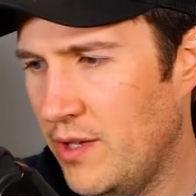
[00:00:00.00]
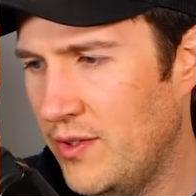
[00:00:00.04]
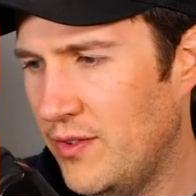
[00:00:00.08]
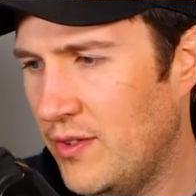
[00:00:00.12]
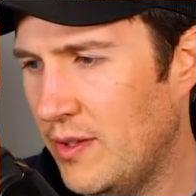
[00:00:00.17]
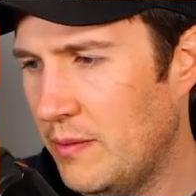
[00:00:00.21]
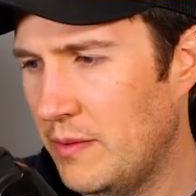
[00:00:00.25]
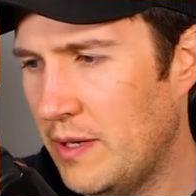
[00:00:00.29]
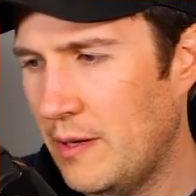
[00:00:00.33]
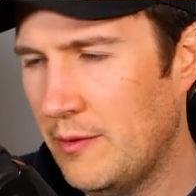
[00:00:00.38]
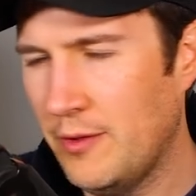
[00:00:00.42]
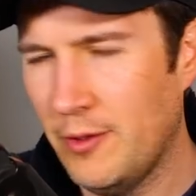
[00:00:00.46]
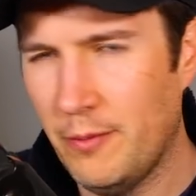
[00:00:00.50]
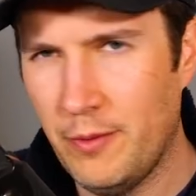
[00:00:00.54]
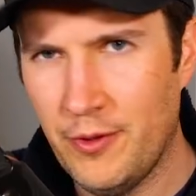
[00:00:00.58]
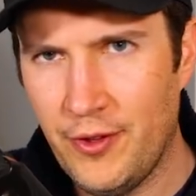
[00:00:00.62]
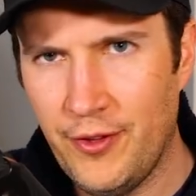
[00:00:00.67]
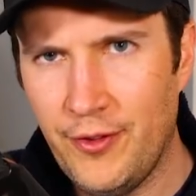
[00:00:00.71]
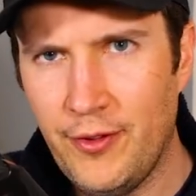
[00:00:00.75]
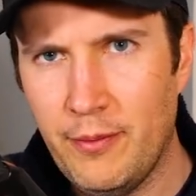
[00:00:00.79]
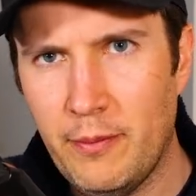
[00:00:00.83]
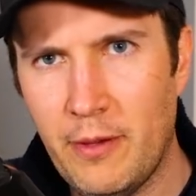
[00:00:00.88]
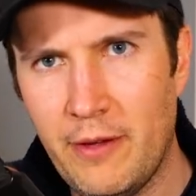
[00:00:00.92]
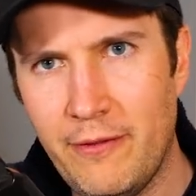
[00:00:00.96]
Sometimes I'll put
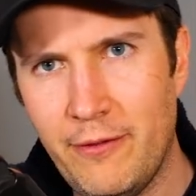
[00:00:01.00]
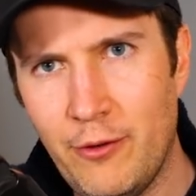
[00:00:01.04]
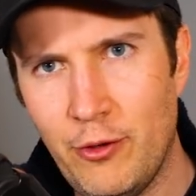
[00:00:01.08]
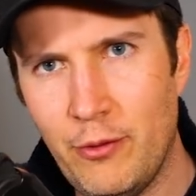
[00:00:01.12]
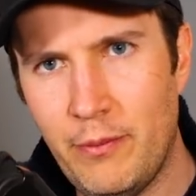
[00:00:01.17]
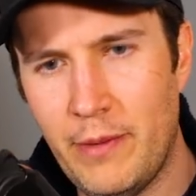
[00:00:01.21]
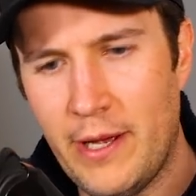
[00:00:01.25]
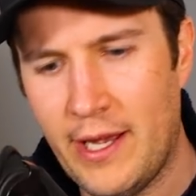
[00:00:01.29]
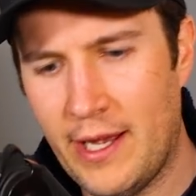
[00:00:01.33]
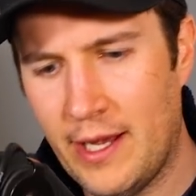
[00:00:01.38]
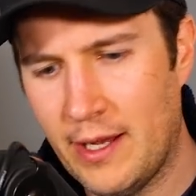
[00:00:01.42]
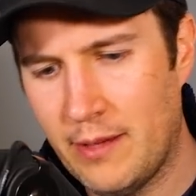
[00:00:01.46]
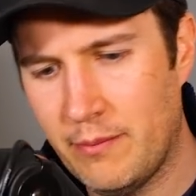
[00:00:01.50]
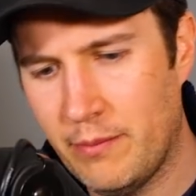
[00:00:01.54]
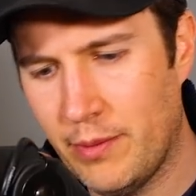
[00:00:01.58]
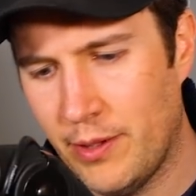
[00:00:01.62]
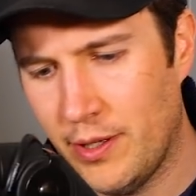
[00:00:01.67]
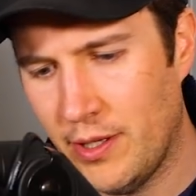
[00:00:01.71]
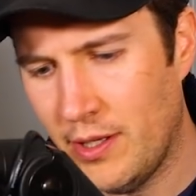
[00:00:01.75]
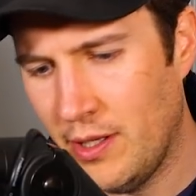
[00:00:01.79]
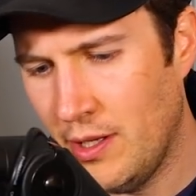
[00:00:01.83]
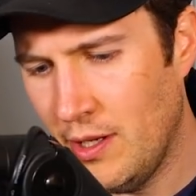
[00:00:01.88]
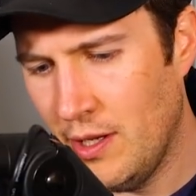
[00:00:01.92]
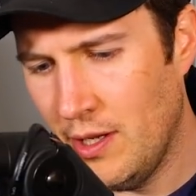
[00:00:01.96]
this in my food bag,
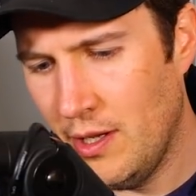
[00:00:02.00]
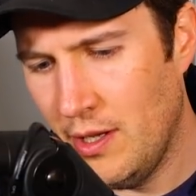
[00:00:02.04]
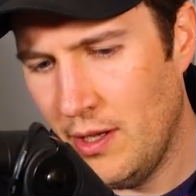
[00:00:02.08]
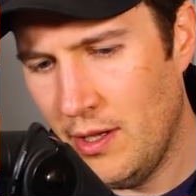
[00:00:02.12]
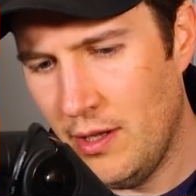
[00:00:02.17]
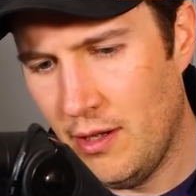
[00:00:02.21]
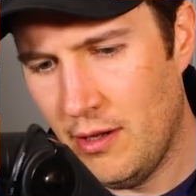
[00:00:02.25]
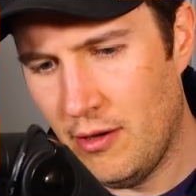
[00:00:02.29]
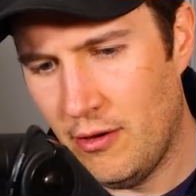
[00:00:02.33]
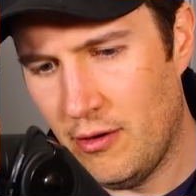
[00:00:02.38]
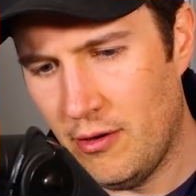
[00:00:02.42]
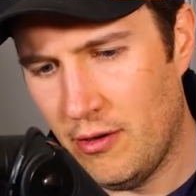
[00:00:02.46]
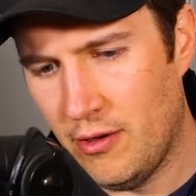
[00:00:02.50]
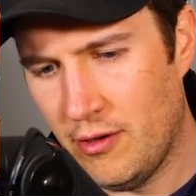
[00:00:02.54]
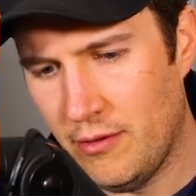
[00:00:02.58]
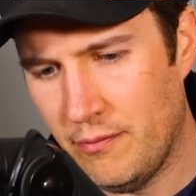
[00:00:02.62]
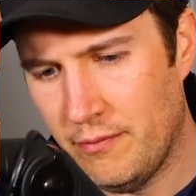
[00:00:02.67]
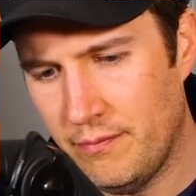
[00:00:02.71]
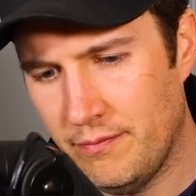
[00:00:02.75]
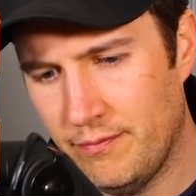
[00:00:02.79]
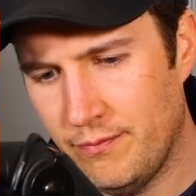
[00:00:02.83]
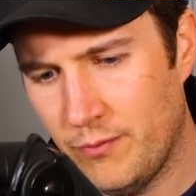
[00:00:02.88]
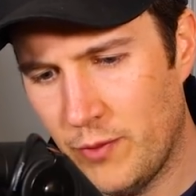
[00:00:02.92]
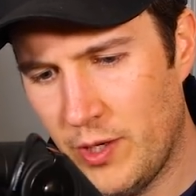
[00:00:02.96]
but
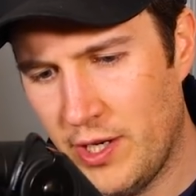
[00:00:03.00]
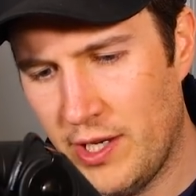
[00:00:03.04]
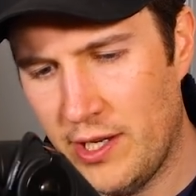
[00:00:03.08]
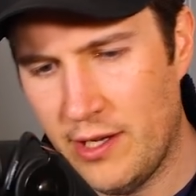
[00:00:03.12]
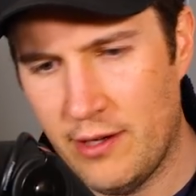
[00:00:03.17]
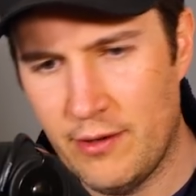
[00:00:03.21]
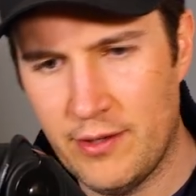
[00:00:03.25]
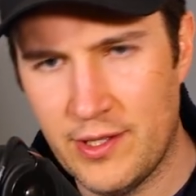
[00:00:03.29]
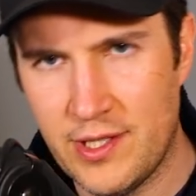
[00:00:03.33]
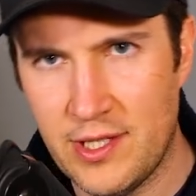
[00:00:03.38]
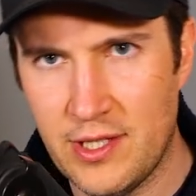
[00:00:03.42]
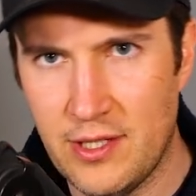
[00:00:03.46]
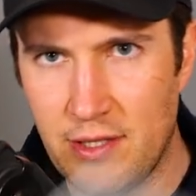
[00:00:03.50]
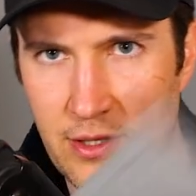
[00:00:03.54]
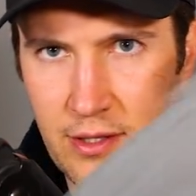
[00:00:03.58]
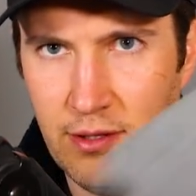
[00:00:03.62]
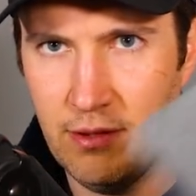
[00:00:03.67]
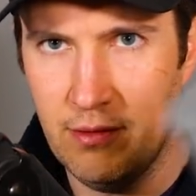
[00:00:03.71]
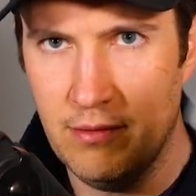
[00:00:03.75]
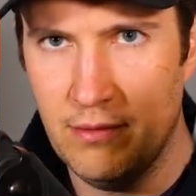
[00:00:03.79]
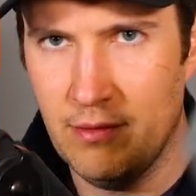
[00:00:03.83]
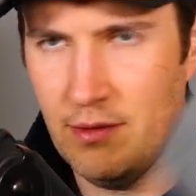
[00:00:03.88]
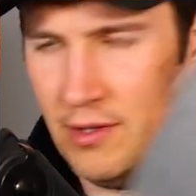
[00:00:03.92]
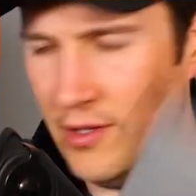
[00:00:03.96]
right now it's in
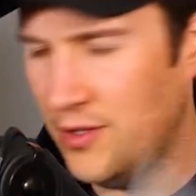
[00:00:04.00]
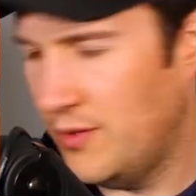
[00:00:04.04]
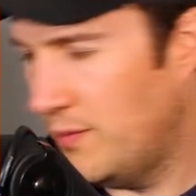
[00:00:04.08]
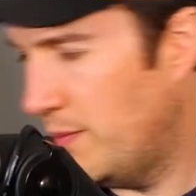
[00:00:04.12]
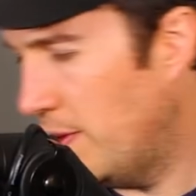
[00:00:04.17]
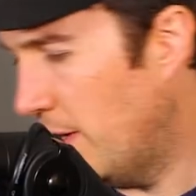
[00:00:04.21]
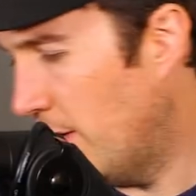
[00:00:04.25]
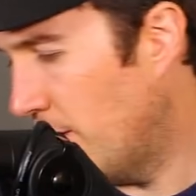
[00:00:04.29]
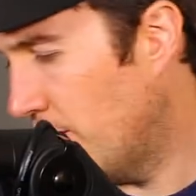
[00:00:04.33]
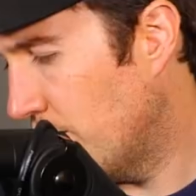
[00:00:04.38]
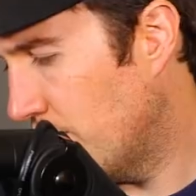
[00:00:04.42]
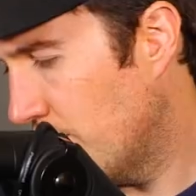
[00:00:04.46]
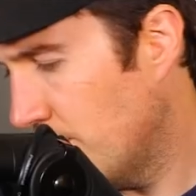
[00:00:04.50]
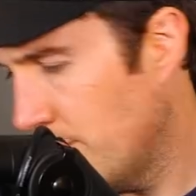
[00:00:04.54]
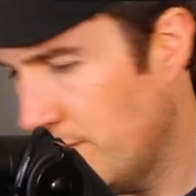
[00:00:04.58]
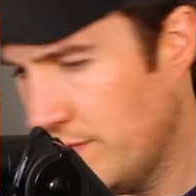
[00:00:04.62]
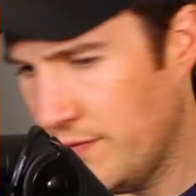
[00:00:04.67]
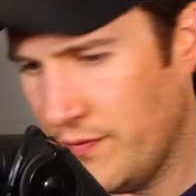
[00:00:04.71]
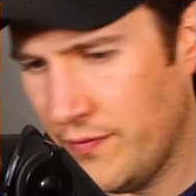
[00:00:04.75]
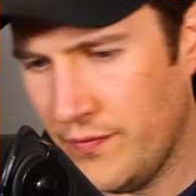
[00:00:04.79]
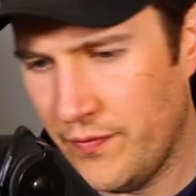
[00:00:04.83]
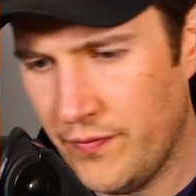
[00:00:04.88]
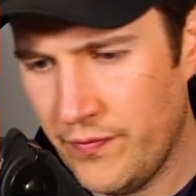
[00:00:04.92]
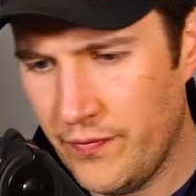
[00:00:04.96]
this pouch.
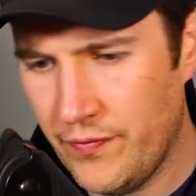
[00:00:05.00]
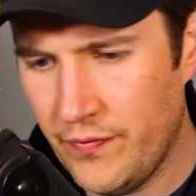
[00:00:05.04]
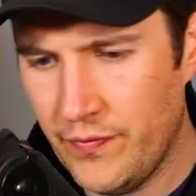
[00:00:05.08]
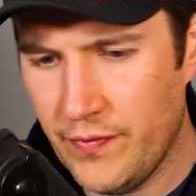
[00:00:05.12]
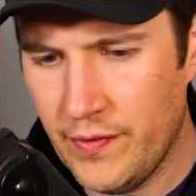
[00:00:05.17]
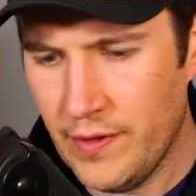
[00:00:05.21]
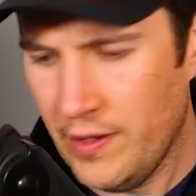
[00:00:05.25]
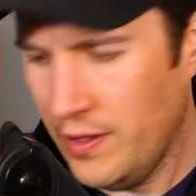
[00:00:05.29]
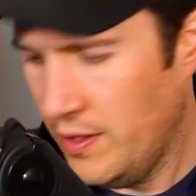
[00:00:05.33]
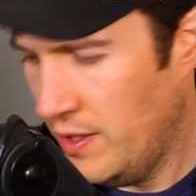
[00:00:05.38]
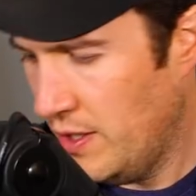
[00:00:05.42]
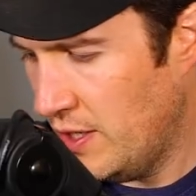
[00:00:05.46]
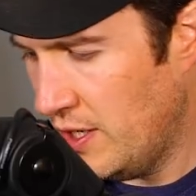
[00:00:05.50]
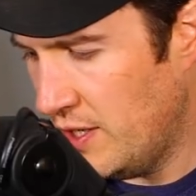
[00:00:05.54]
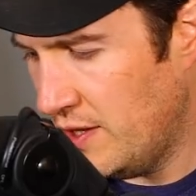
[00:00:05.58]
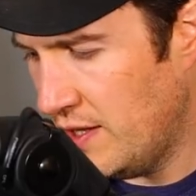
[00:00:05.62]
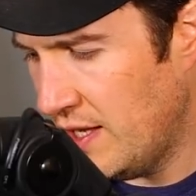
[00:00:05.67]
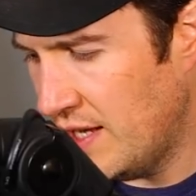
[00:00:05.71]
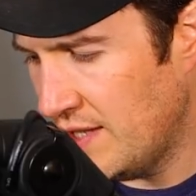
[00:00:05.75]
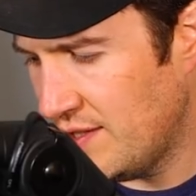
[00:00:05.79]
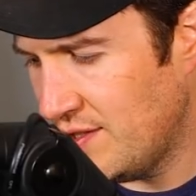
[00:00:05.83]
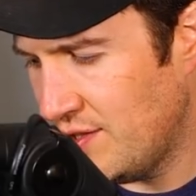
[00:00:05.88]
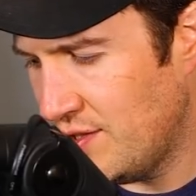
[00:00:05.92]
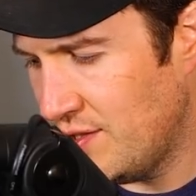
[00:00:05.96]
And
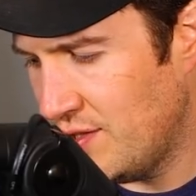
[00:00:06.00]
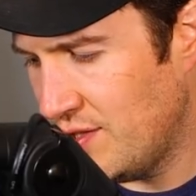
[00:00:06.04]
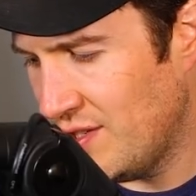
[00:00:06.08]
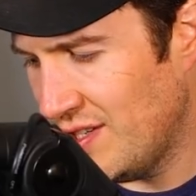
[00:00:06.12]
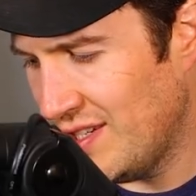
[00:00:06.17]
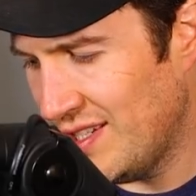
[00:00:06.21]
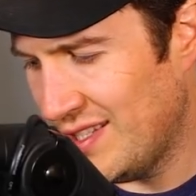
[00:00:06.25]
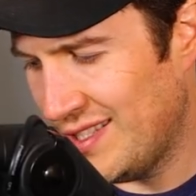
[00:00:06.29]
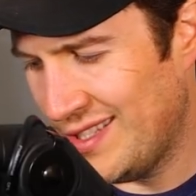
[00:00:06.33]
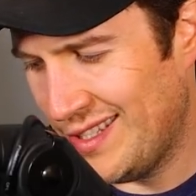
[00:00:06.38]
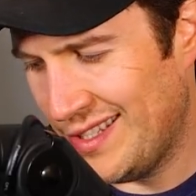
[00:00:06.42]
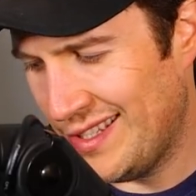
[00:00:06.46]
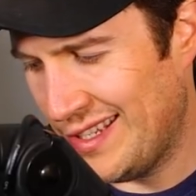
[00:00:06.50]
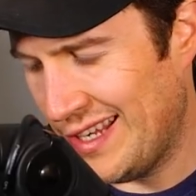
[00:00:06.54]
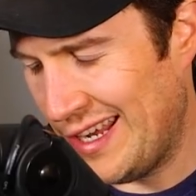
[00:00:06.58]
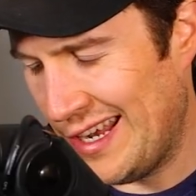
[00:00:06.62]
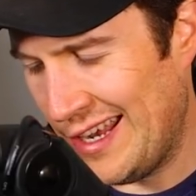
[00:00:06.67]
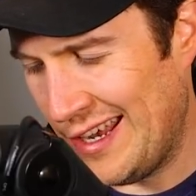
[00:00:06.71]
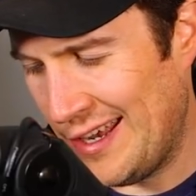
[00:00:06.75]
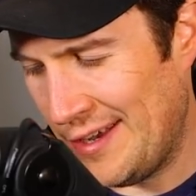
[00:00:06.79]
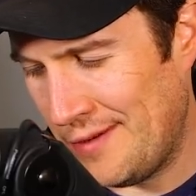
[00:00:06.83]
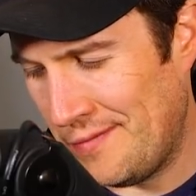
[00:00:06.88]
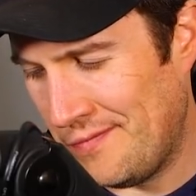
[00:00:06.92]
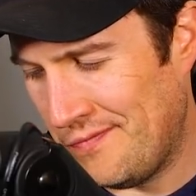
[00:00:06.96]
that's just
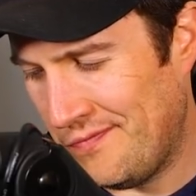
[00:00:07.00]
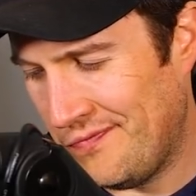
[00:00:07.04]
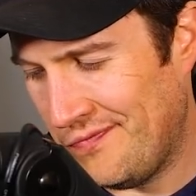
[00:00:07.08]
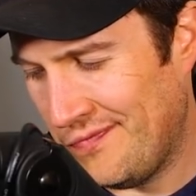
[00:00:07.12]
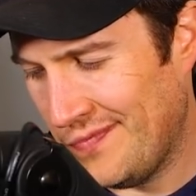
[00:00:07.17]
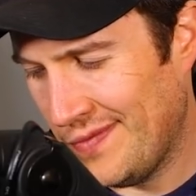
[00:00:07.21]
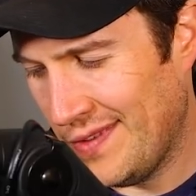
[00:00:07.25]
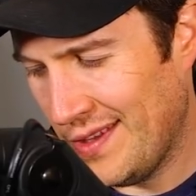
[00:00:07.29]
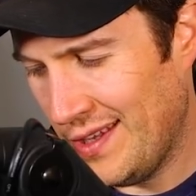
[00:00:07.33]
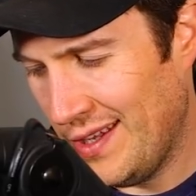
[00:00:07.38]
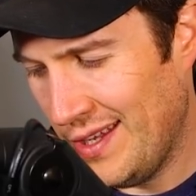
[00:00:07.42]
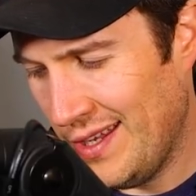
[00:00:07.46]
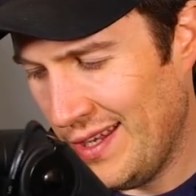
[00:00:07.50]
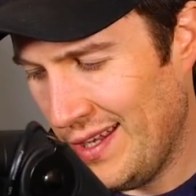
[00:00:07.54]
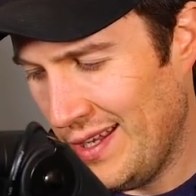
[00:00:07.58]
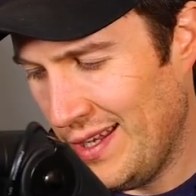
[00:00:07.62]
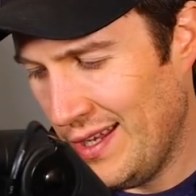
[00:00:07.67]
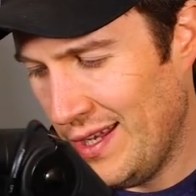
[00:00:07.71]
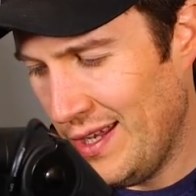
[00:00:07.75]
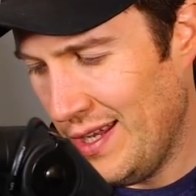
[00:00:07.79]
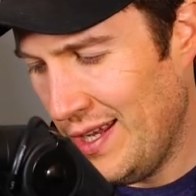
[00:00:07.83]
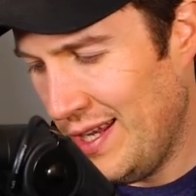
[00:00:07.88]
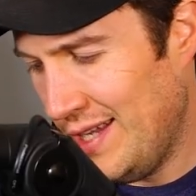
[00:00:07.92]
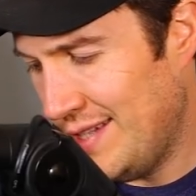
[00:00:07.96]

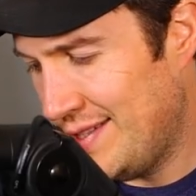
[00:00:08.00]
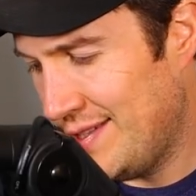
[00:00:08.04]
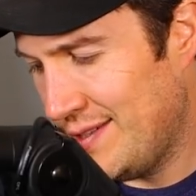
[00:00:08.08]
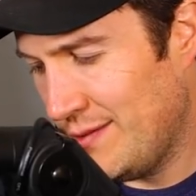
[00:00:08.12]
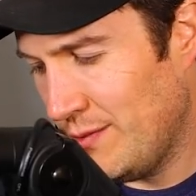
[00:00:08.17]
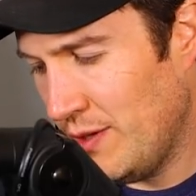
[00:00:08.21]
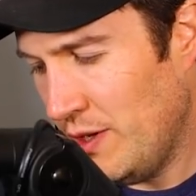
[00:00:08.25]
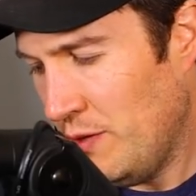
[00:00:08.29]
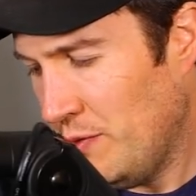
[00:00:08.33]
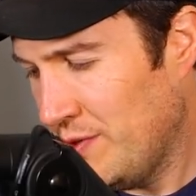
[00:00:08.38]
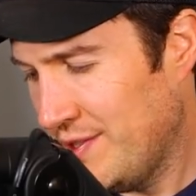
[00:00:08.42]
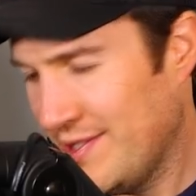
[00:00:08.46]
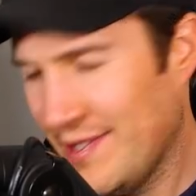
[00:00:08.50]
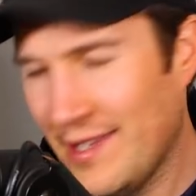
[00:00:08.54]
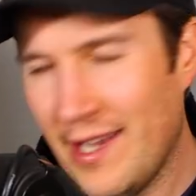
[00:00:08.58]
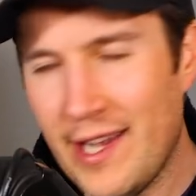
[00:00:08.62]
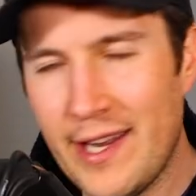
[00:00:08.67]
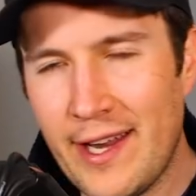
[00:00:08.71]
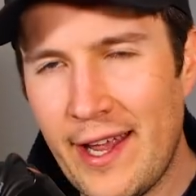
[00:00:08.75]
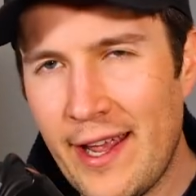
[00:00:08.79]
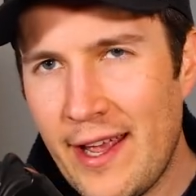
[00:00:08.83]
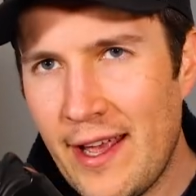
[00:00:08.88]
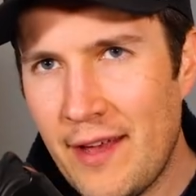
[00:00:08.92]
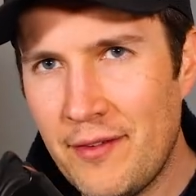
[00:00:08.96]
it was
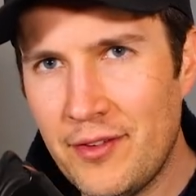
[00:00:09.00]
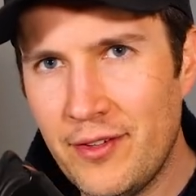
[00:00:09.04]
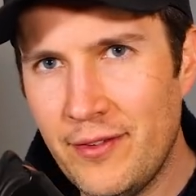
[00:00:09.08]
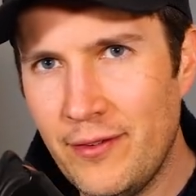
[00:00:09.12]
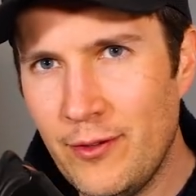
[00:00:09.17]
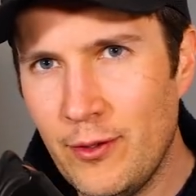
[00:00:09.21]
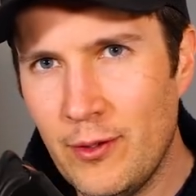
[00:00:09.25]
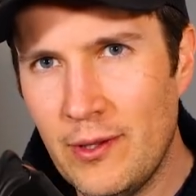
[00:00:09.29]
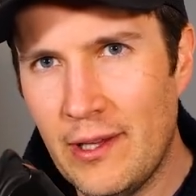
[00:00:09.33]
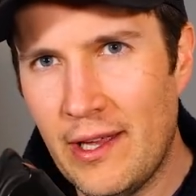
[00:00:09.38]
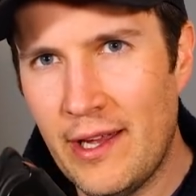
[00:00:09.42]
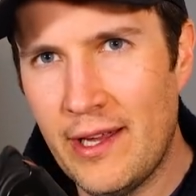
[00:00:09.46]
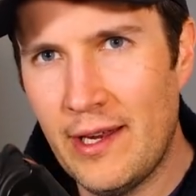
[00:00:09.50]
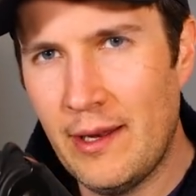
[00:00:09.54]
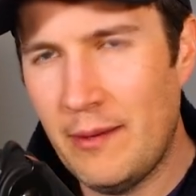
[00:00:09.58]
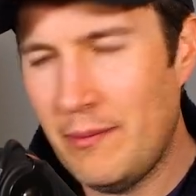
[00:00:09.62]
Light AF's food line.